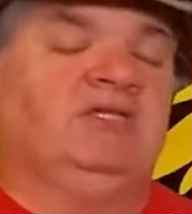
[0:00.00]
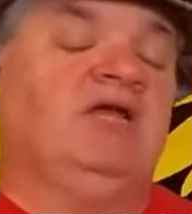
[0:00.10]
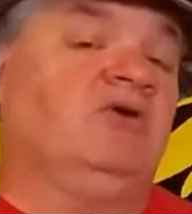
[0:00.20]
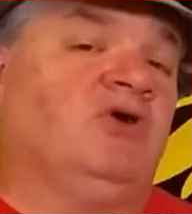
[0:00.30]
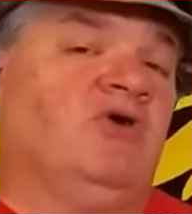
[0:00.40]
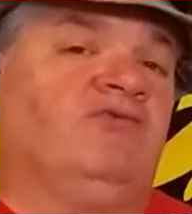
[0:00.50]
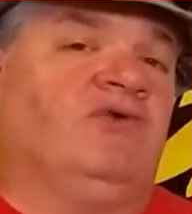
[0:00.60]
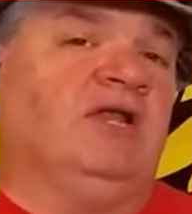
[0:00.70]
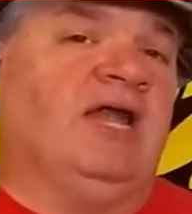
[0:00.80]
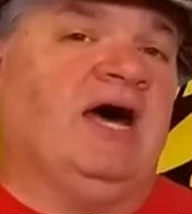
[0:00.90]
They don't go
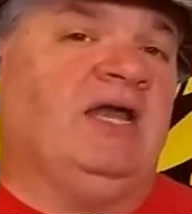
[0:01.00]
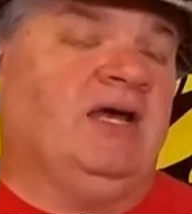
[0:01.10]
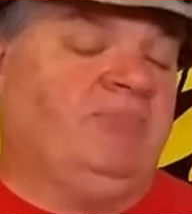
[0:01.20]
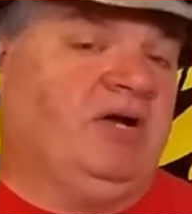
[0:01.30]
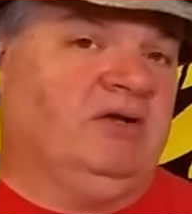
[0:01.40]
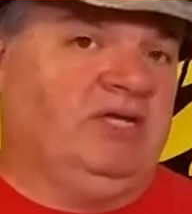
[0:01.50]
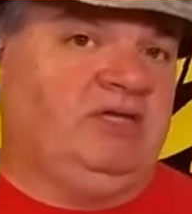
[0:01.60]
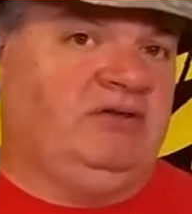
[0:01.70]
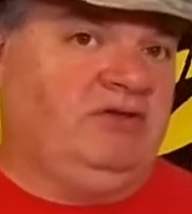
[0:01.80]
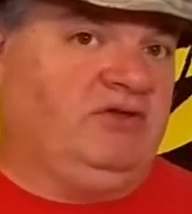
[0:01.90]
for a lot. Apparently
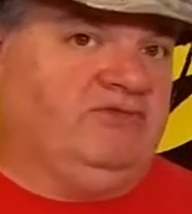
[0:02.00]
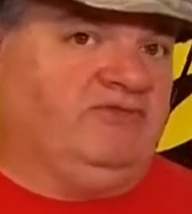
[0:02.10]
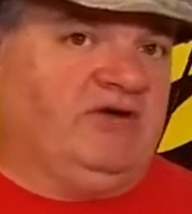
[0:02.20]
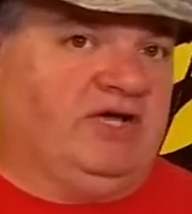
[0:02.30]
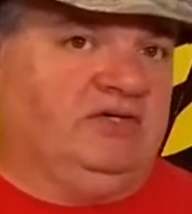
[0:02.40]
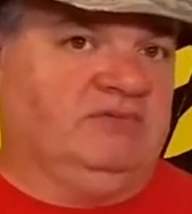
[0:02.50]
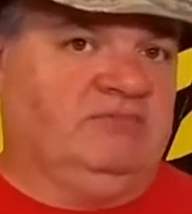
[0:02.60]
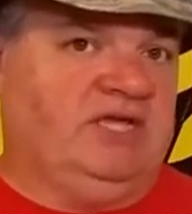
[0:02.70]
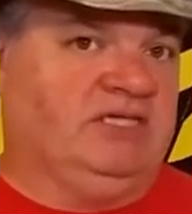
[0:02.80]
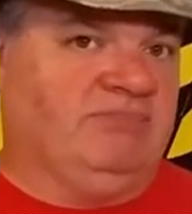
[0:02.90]
you can find
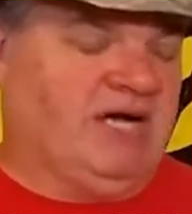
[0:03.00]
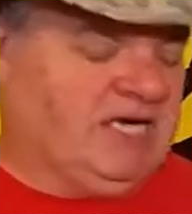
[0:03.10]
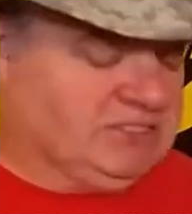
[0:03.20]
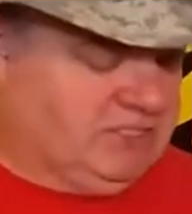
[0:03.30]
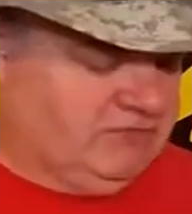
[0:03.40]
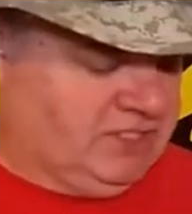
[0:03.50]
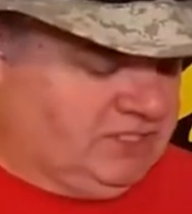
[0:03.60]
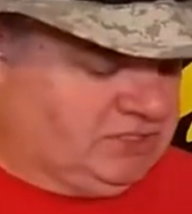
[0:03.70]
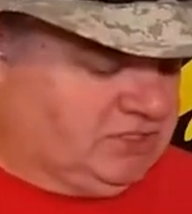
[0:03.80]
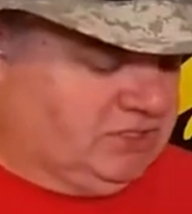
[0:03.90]
them in the box and
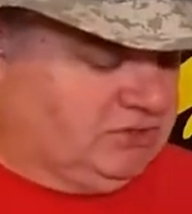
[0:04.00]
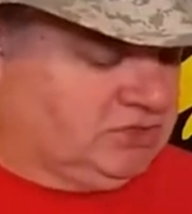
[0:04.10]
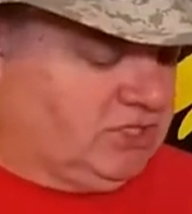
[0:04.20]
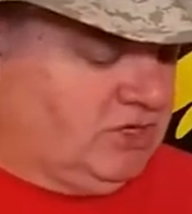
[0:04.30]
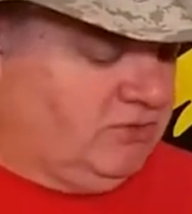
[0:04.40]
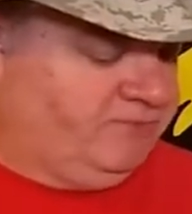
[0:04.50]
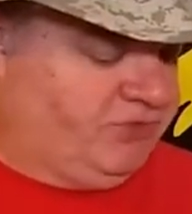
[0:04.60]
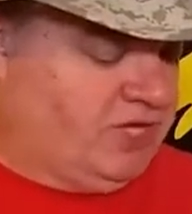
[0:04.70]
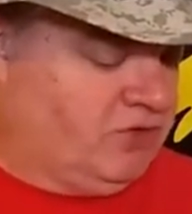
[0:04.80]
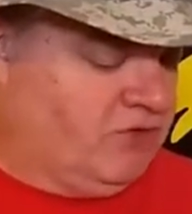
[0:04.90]
everything still, so
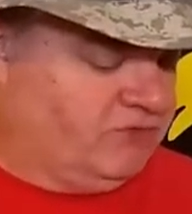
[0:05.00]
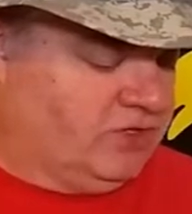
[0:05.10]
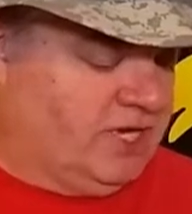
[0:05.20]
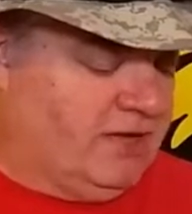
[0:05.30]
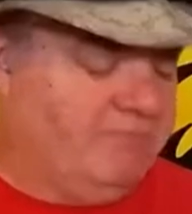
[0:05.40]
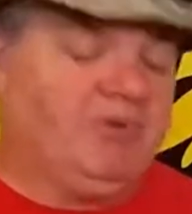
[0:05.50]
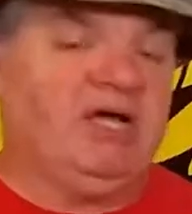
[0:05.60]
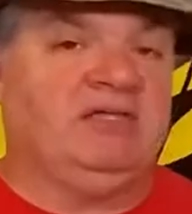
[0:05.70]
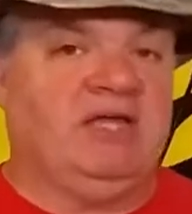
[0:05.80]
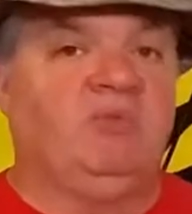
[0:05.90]
they don't go for a lot,
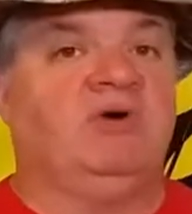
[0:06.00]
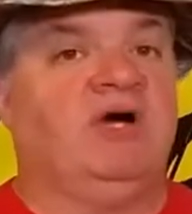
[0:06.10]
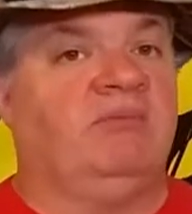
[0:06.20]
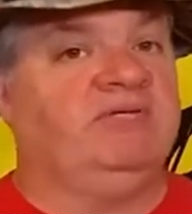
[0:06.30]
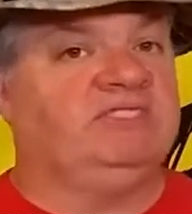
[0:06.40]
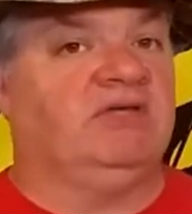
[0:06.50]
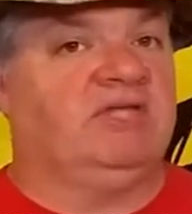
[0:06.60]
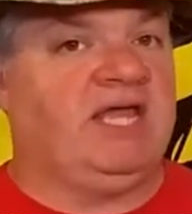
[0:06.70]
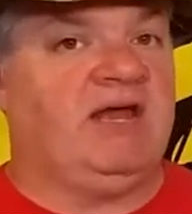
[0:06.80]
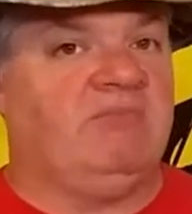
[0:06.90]
but they will help me sell
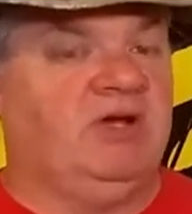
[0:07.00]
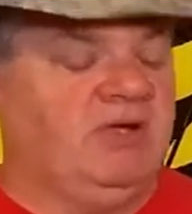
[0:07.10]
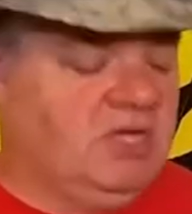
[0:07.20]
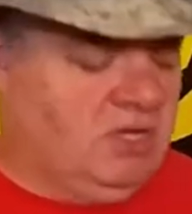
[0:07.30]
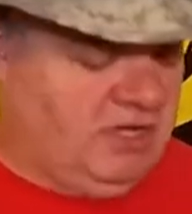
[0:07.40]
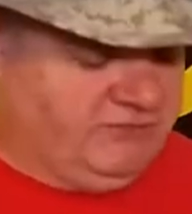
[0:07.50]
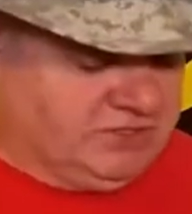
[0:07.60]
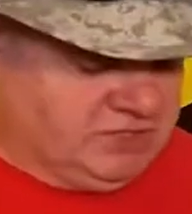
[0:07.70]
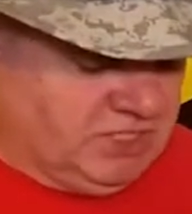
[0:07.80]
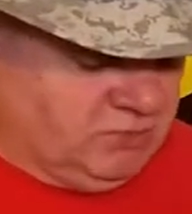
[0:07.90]
the camera if
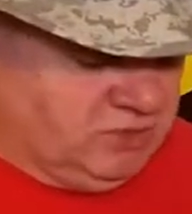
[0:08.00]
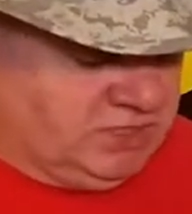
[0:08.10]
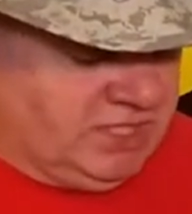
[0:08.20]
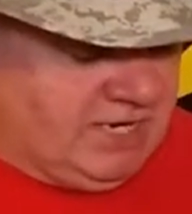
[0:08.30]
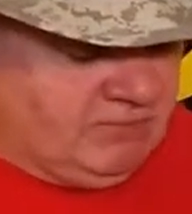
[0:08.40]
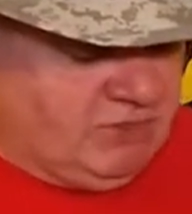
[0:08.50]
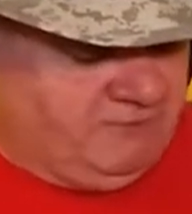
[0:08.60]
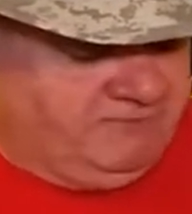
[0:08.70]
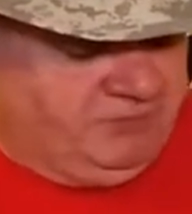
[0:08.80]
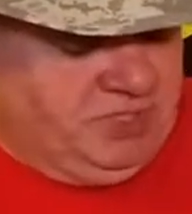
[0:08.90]
I sell them with the camera.
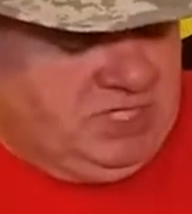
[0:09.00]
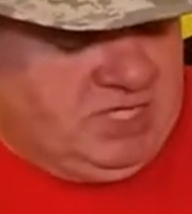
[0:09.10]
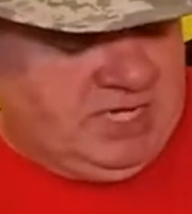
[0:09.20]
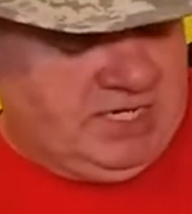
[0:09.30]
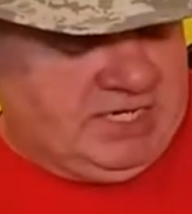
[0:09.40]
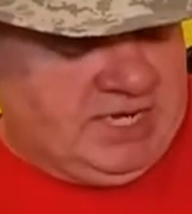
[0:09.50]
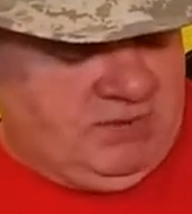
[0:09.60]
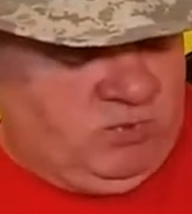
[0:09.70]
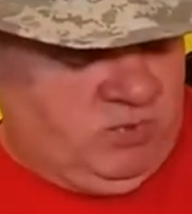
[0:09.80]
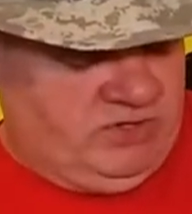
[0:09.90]
And it
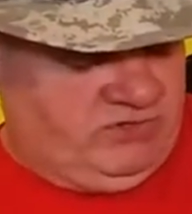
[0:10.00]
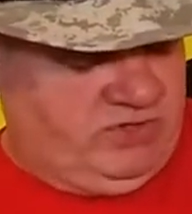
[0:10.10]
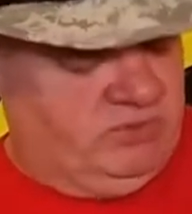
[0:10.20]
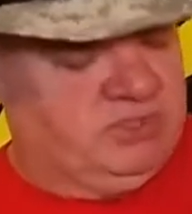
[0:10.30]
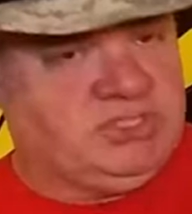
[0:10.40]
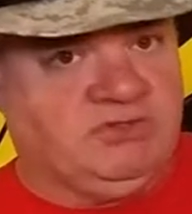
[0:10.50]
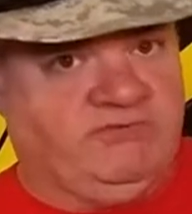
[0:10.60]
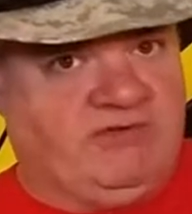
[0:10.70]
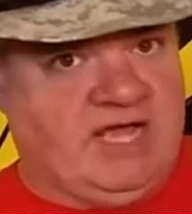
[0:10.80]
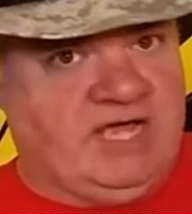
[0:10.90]
came with the original
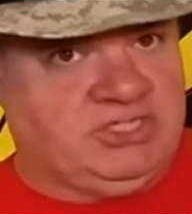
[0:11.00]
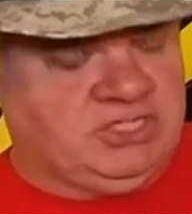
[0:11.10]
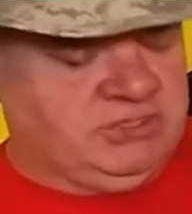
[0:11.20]
flash.